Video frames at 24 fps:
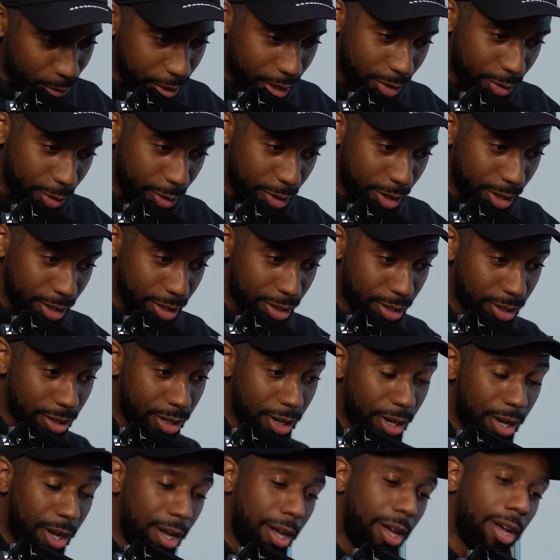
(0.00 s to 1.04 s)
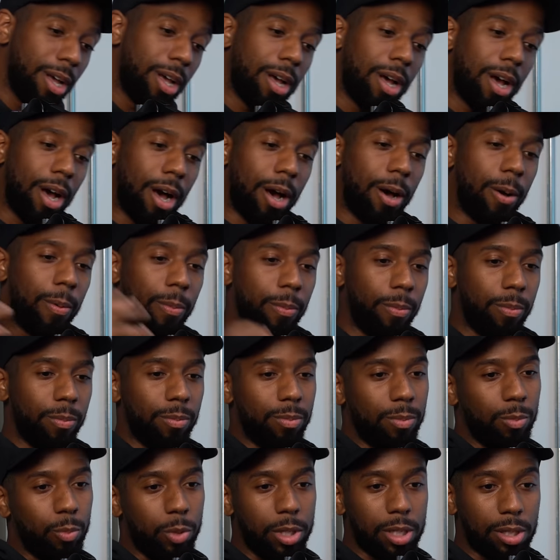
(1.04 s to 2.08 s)
me and Eunice. Um,
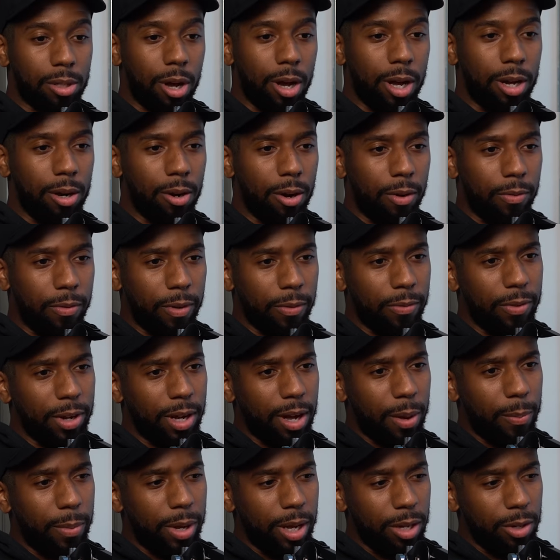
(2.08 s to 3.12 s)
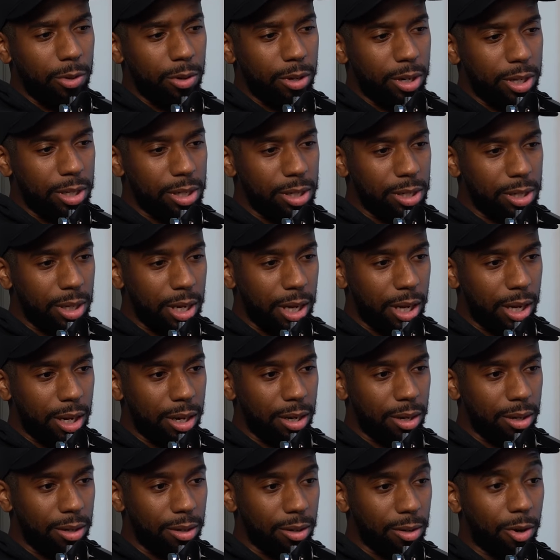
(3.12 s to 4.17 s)
we started off. I think I met Eunice
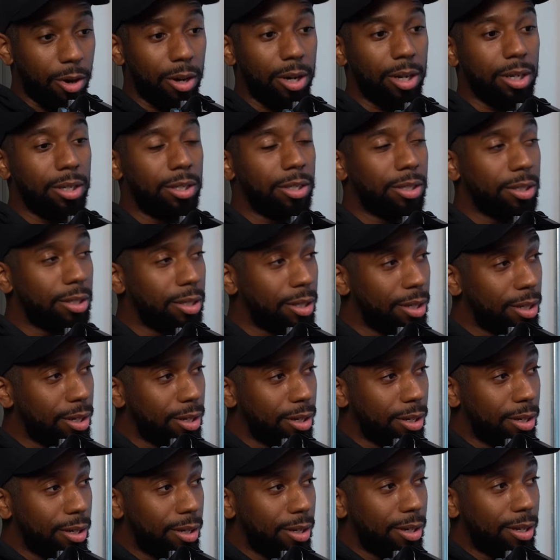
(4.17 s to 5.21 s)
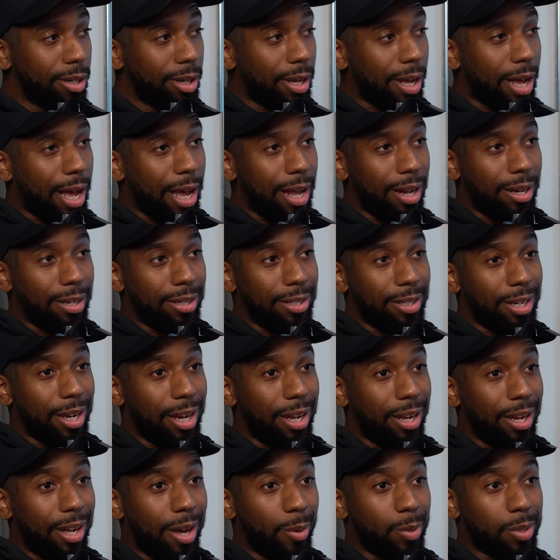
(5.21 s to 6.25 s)
in college, and
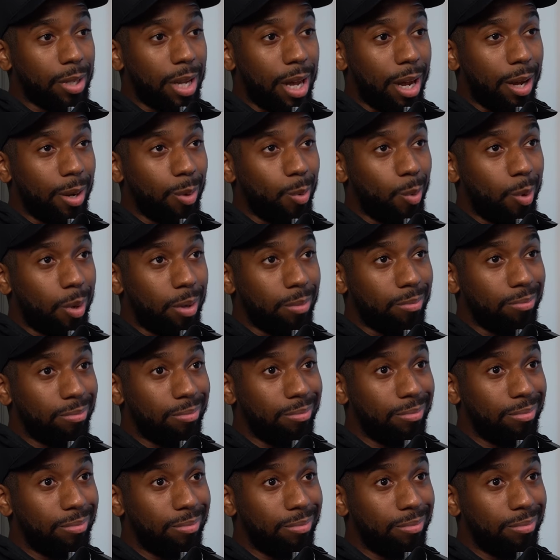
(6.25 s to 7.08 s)
yeah, I was like, what